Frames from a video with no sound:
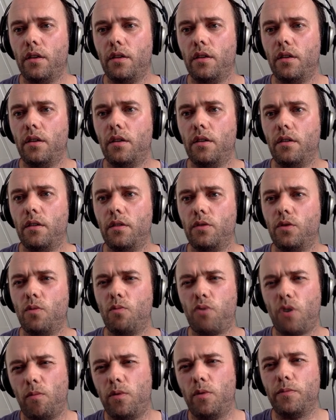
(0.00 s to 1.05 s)
uh,
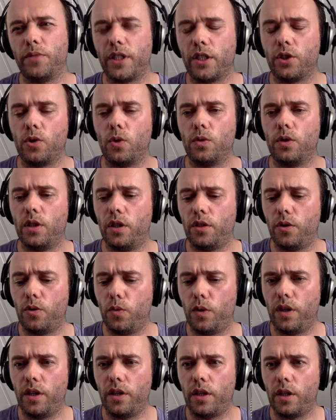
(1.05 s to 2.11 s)
some problems
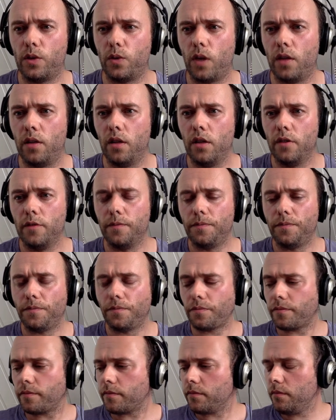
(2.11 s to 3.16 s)
associated with it as well.
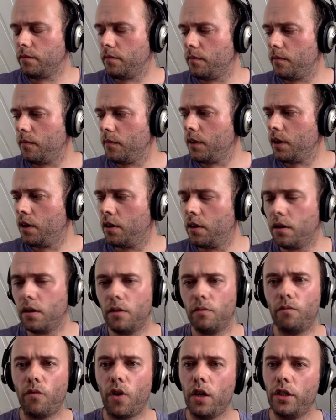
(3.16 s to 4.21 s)

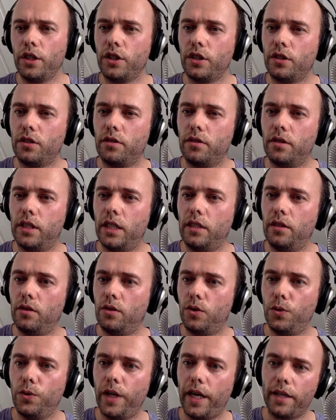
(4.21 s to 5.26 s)
Uh, Varnish
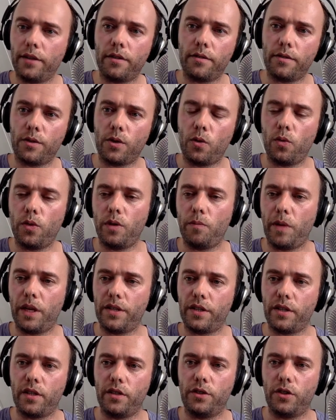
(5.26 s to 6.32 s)
didn't do that, so we
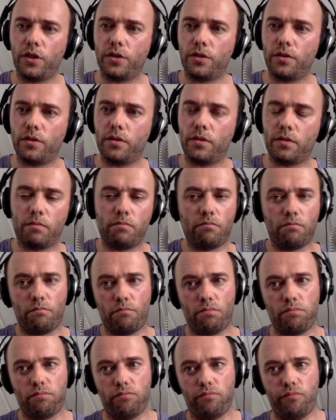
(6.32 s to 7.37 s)
basically just
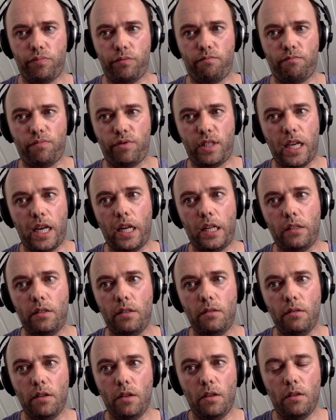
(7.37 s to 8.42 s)

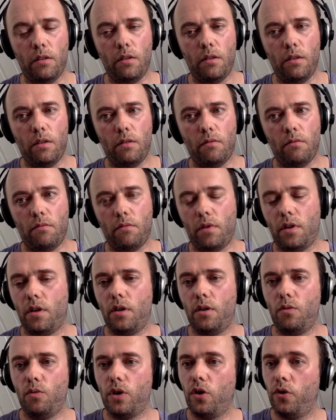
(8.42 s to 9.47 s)
said
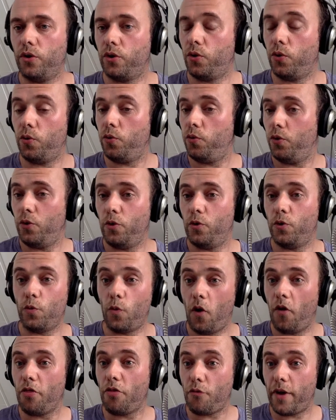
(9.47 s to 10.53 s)
uh, we're going to use
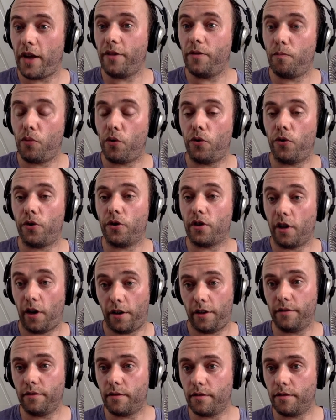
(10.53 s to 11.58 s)
one thread per
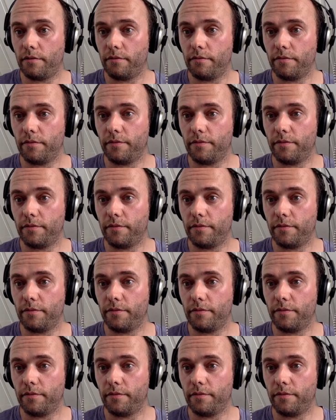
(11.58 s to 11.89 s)
client.